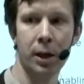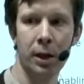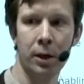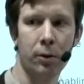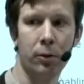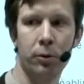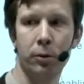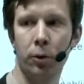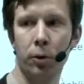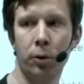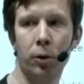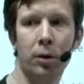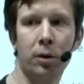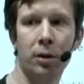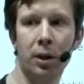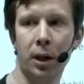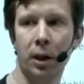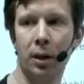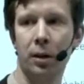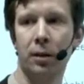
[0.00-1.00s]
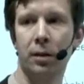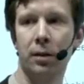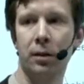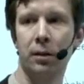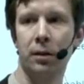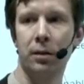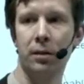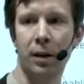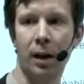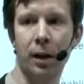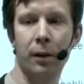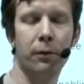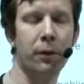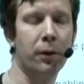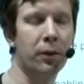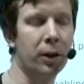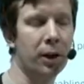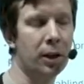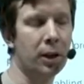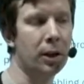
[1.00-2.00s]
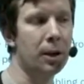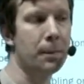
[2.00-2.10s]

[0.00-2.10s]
or you think of self or thinking